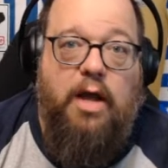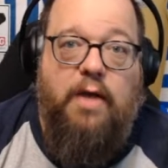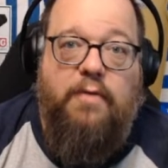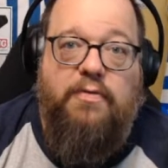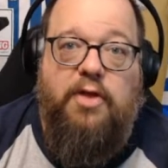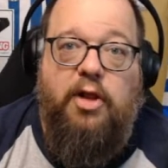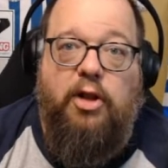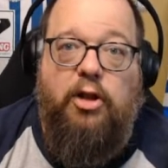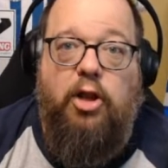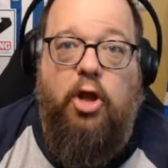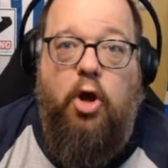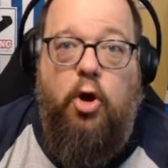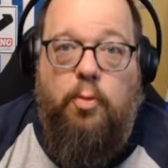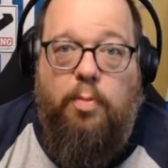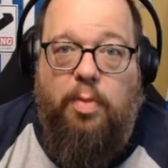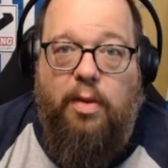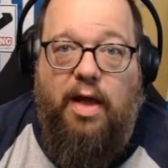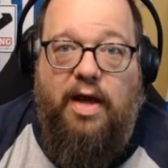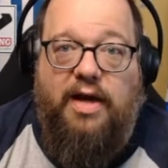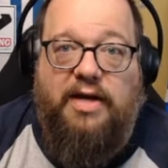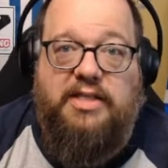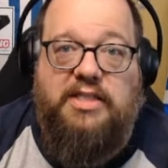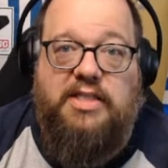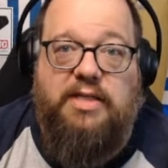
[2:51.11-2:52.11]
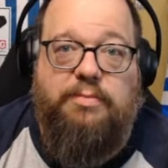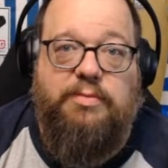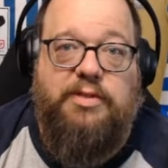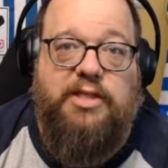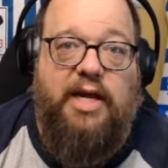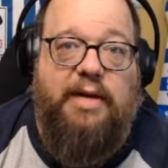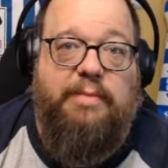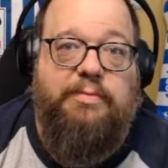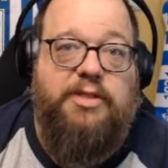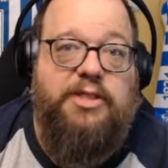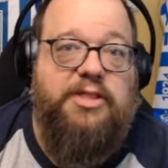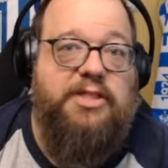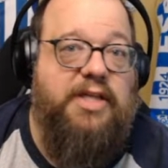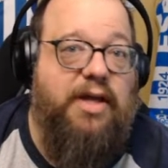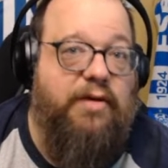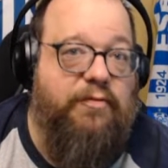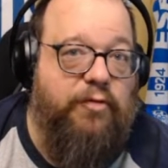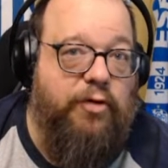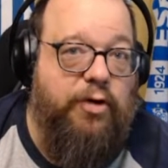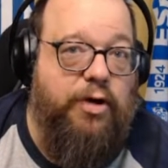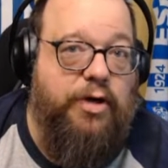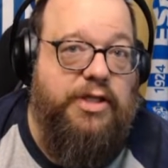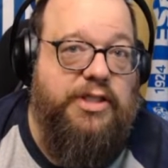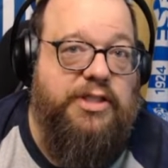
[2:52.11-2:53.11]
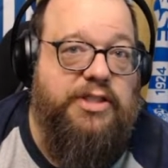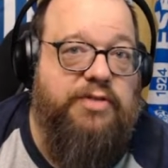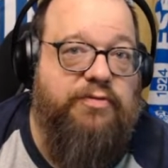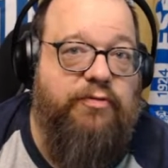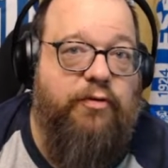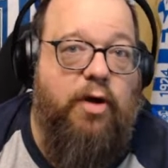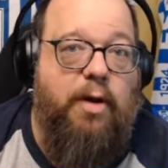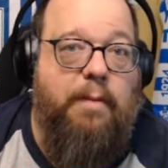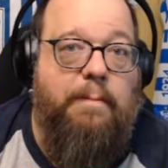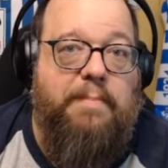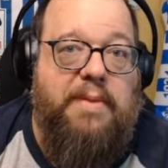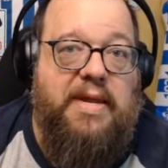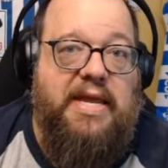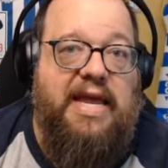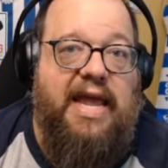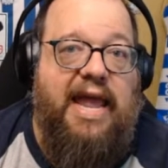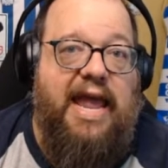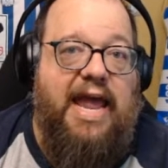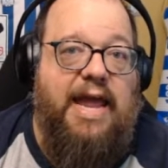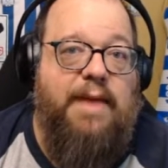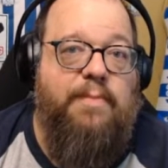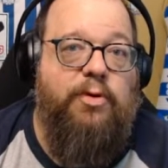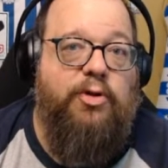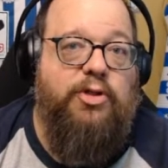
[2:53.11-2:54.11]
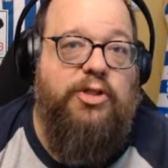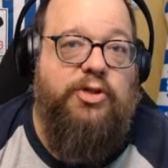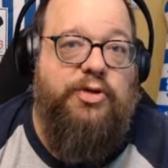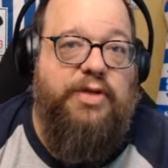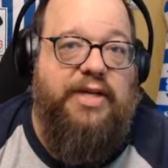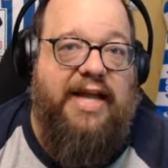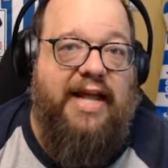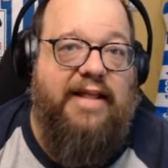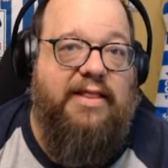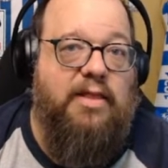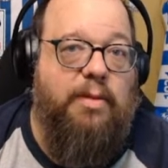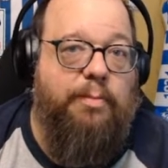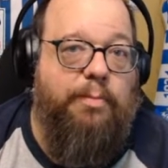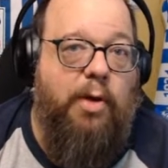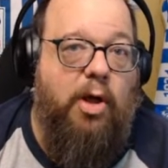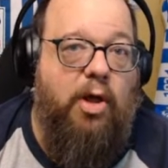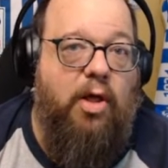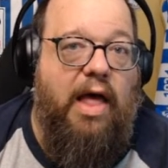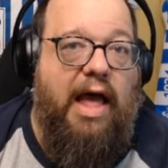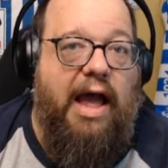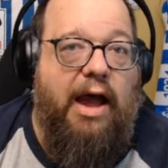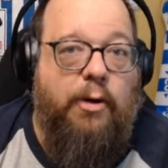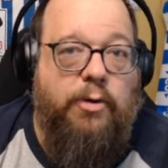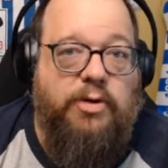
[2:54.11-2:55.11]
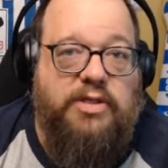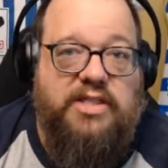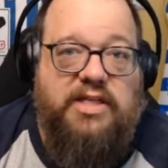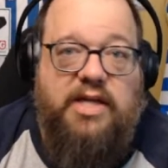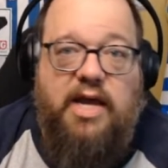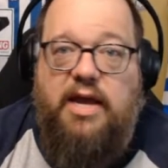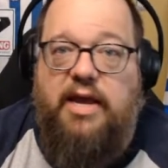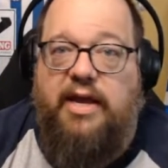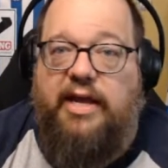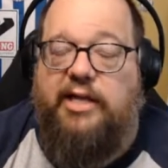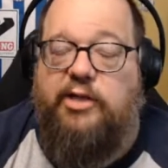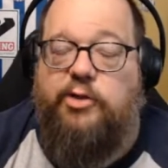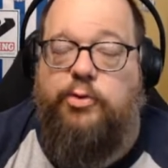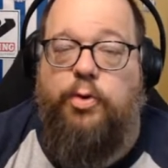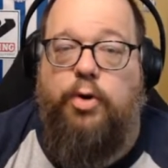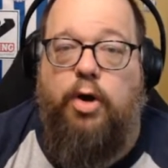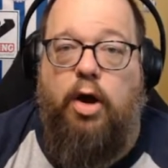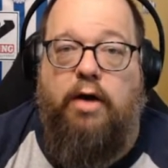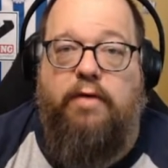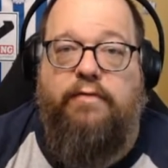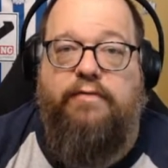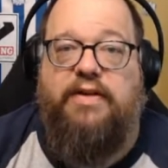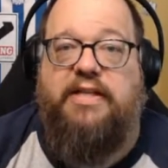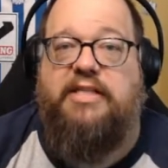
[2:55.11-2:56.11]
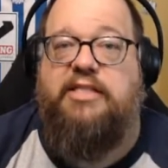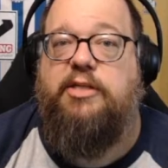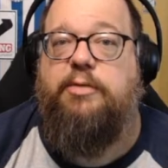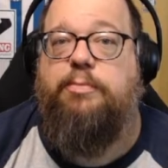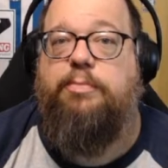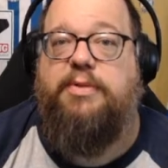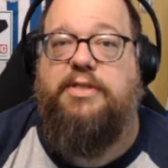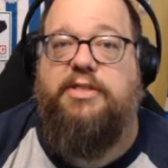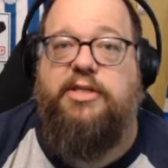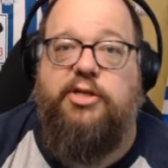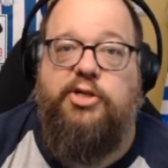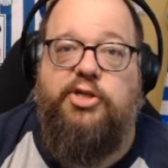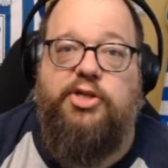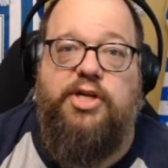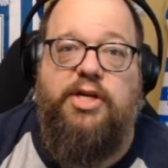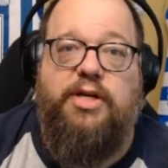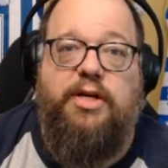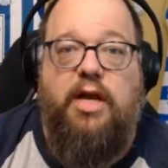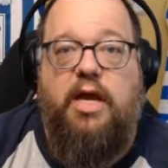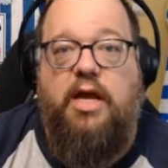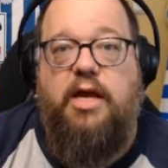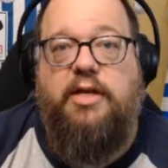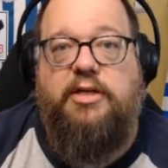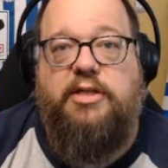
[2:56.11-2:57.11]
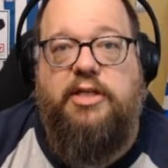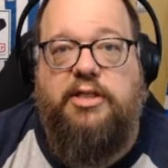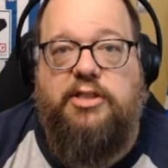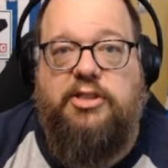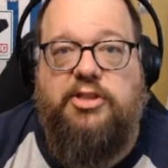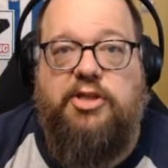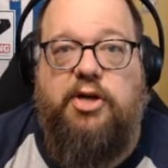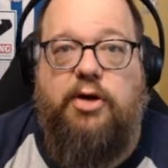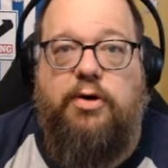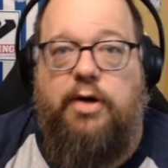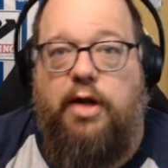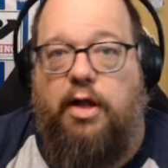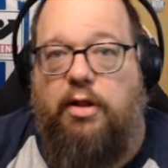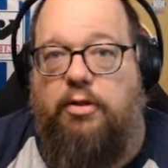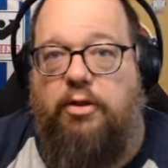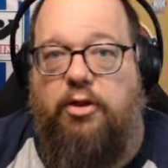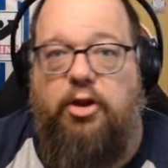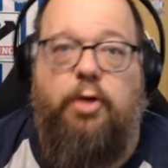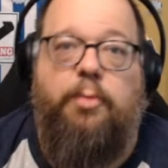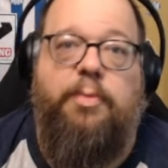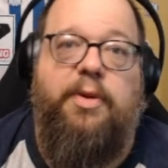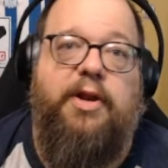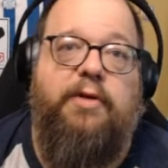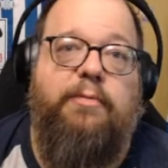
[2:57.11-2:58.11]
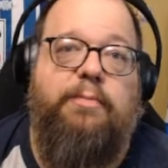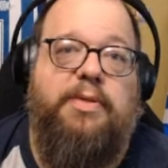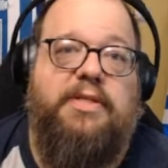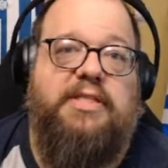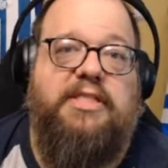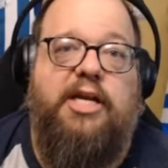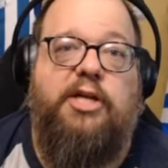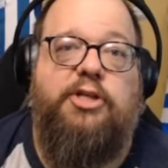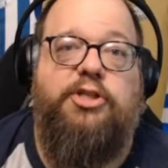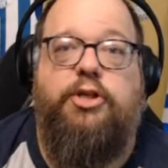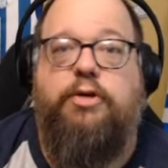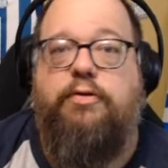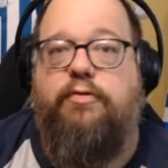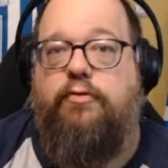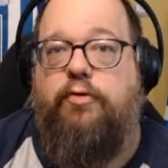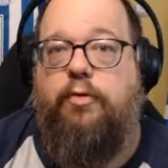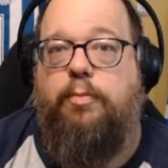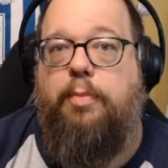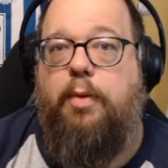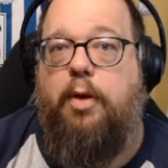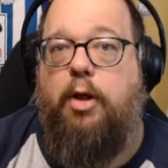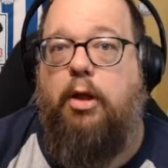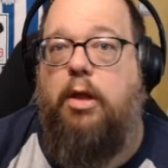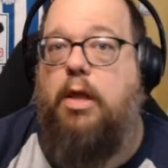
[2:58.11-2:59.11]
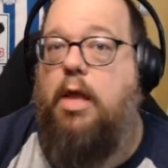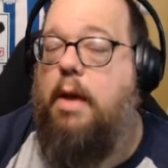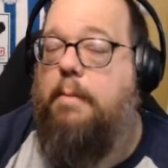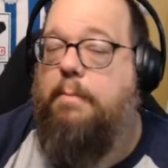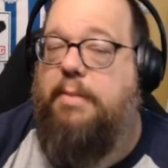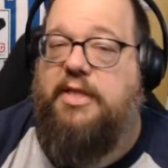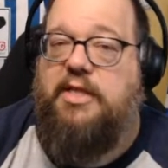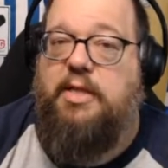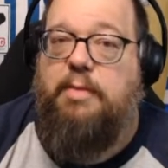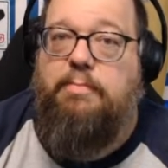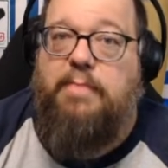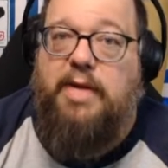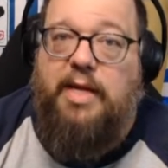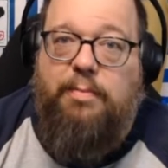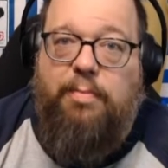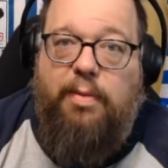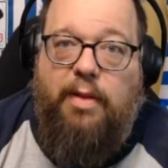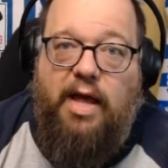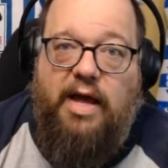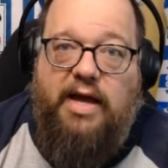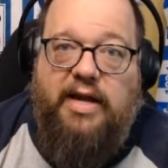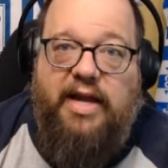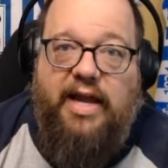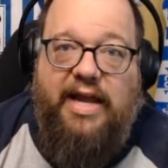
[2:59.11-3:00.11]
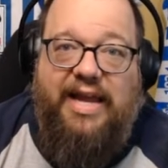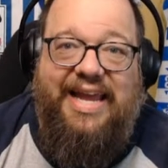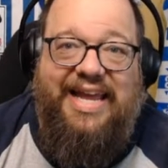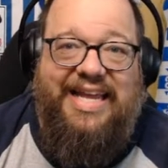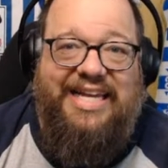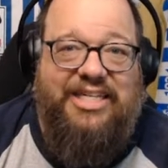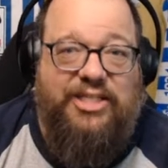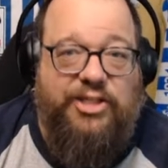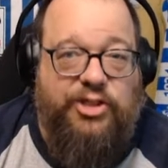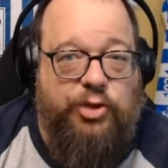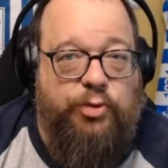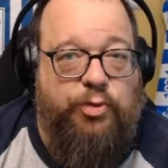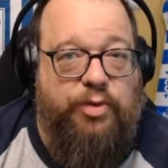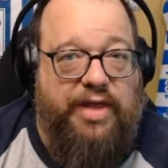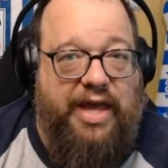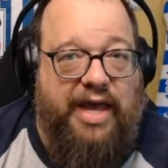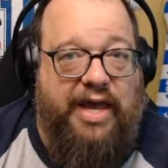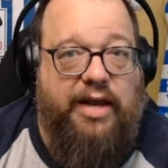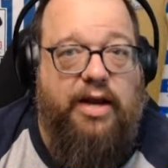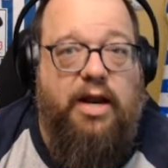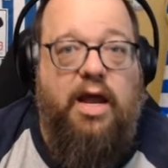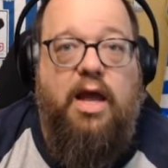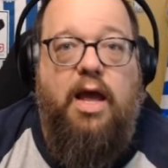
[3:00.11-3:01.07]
The low block sometimes suffers from being able to get the ball out into an offensive position to start a little bit of possession football, but the mid block can do that.